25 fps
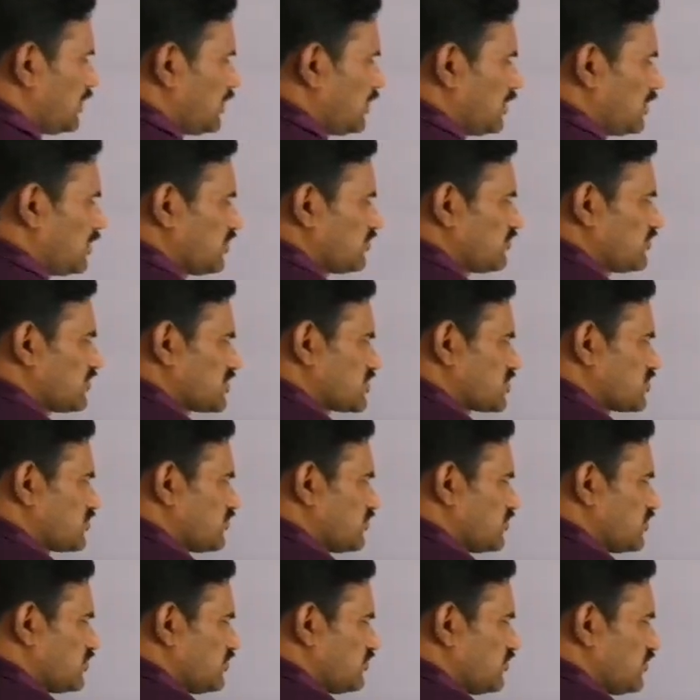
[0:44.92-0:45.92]
And first of
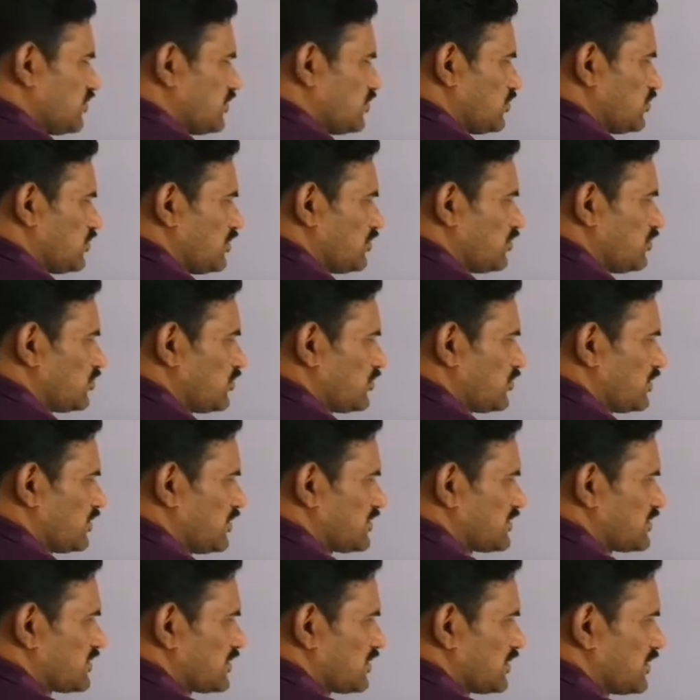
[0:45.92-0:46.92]
all, we know about
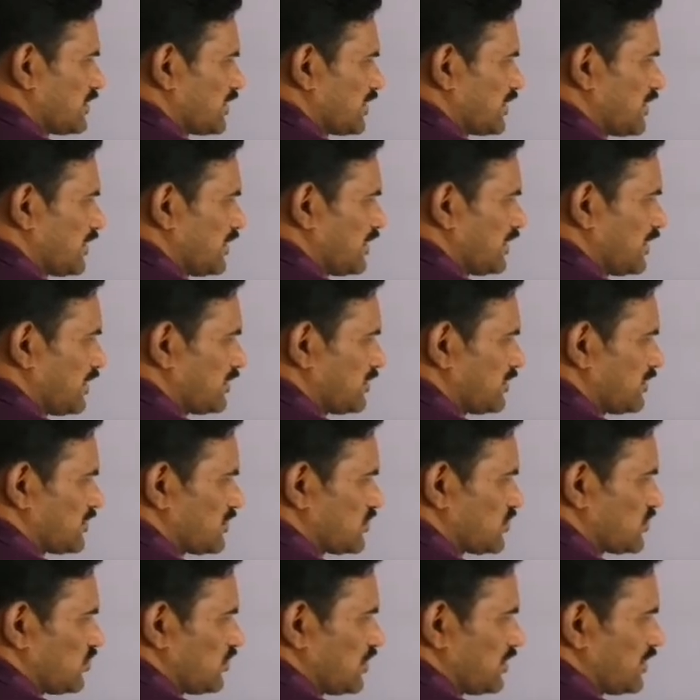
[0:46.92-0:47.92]
these
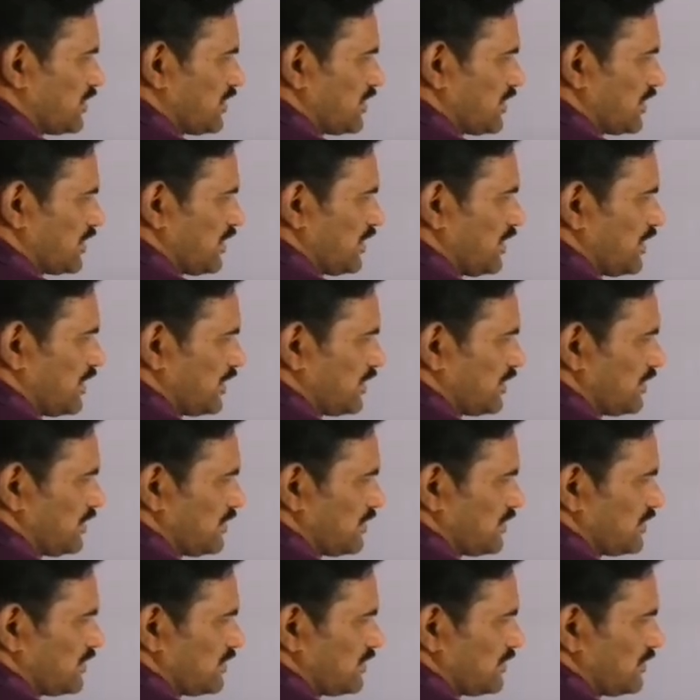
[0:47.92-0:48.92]
conductors. What are
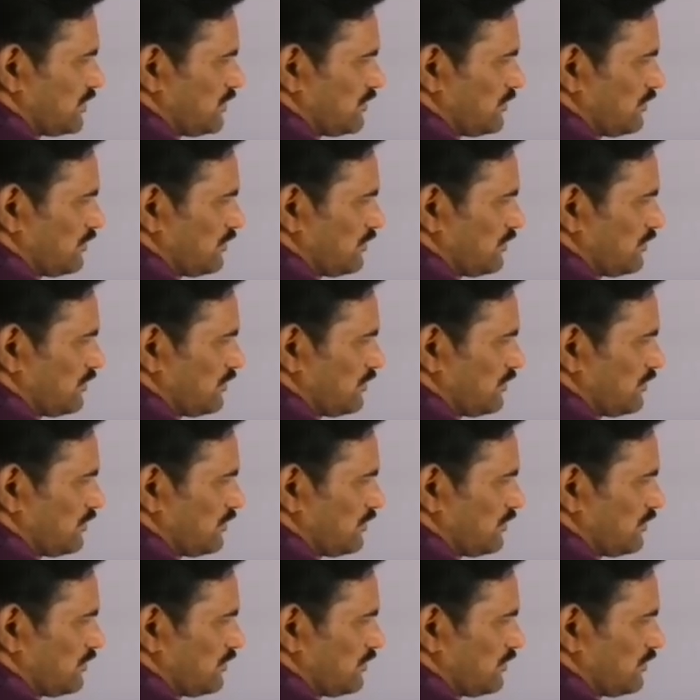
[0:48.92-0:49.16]
conductors?